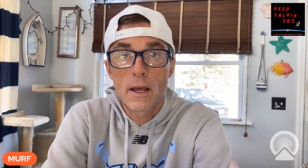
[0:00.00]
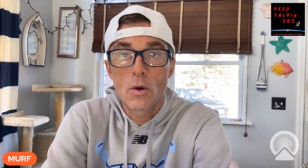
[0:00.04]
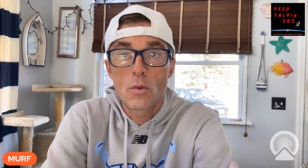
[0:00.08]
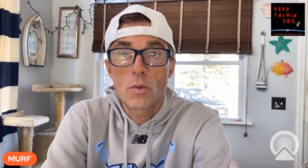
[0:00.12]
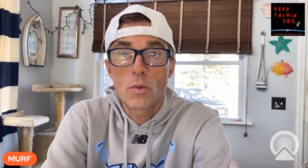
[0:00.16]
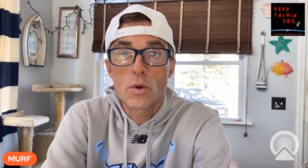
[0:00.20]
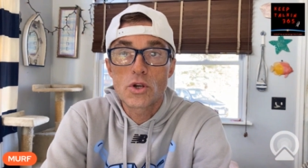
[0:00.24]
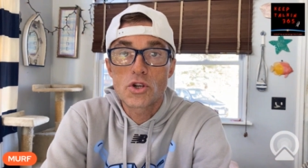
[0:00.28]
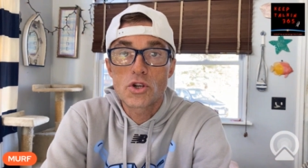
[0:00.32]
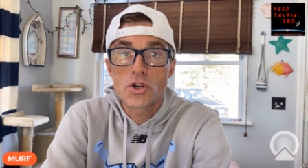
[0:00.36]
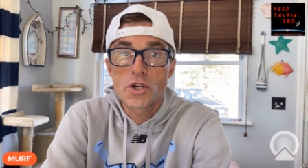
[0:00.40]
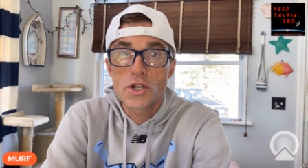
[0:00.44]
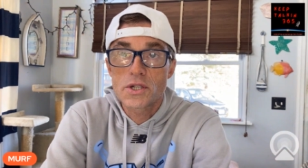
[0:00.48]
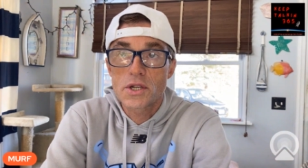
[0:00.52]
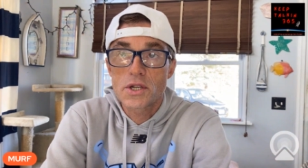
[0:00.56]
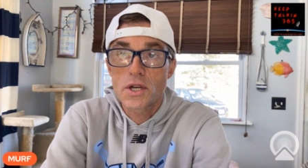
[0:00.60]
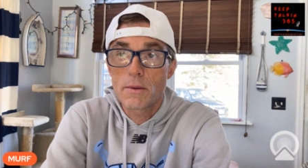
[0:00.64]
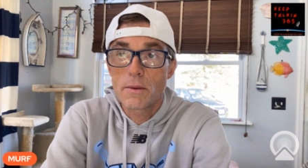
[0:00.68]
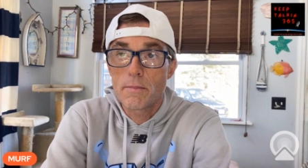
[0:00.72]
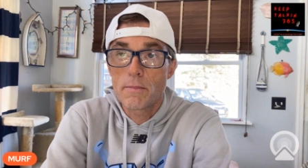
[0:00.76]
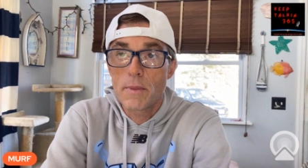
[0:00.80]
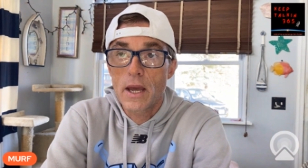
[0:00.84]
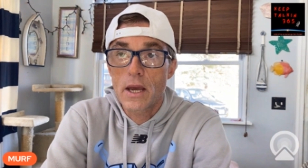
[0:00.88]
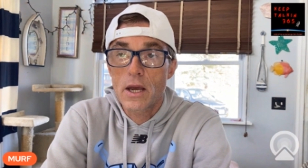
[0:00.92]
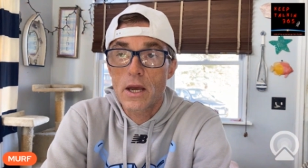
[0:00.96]
where she's going to
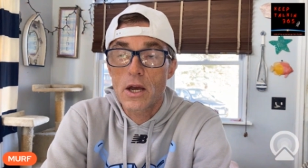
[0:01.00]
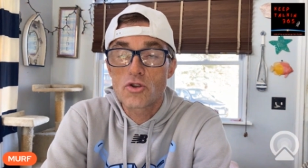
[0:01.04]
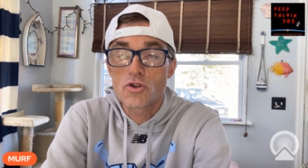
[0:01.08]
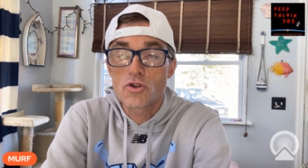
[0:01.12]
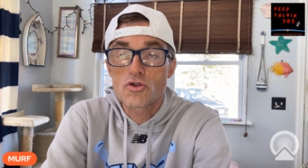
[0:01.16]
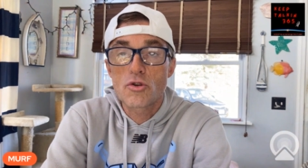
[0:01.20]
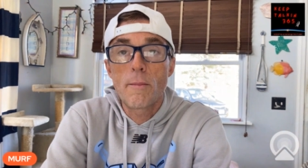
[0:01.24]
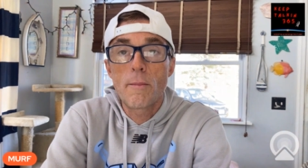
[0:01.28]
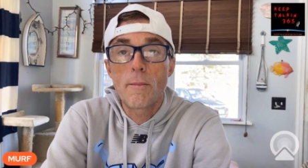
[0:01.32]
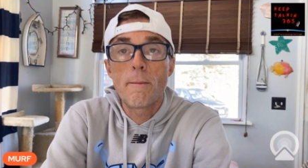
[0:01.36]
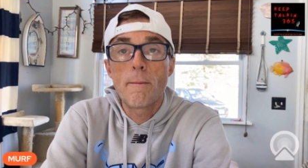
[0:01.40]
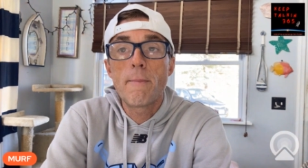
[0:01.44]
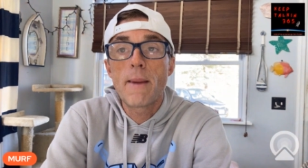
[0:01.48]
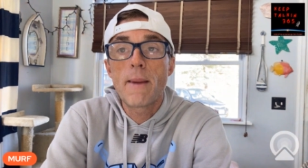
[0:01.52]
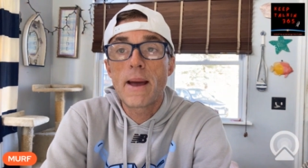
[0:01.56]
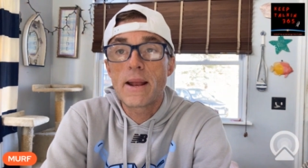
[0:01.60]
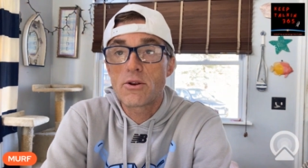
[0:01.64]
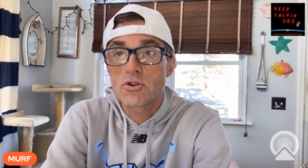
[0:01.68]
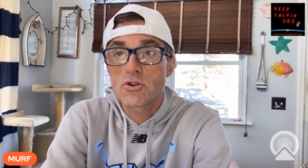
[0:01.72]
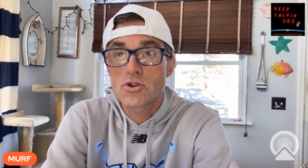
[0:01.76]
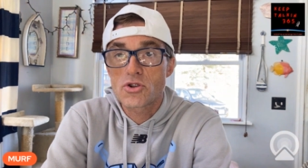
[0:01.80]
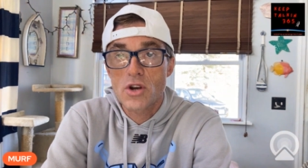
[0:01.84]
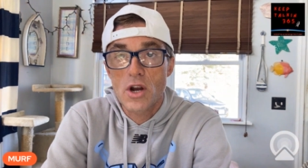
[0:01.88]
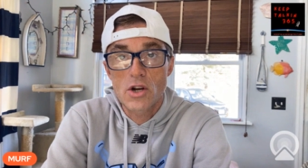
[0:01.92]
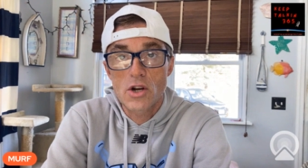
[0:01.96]
make a
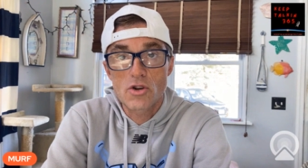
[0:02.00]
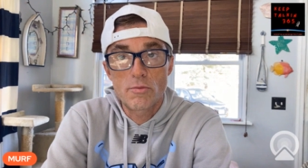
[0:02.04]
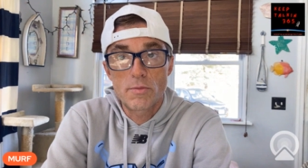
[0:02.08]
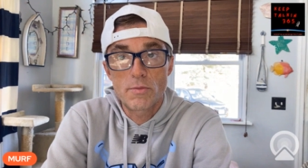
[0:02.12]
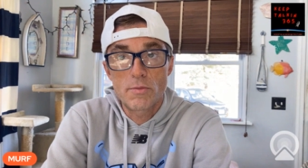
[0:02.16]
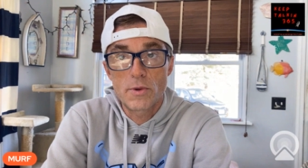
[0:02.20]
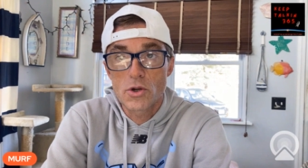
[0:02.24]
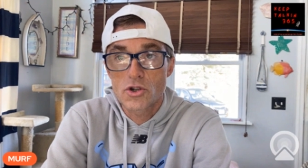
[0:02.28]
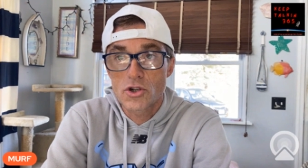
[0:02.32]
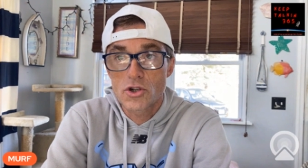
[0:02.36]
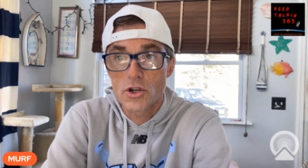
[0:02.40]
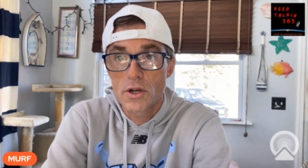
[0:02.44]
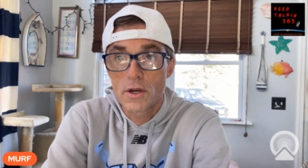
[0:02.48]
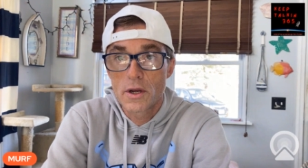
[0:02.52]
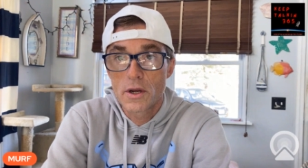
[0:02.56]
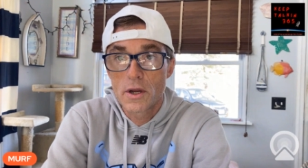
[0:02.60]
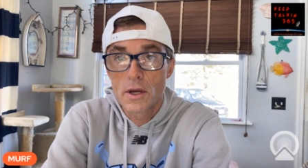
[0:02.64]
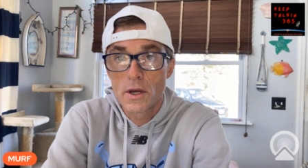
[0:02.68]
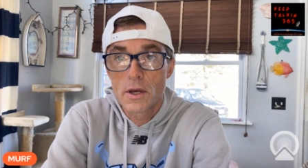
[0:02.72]
tremendous contribution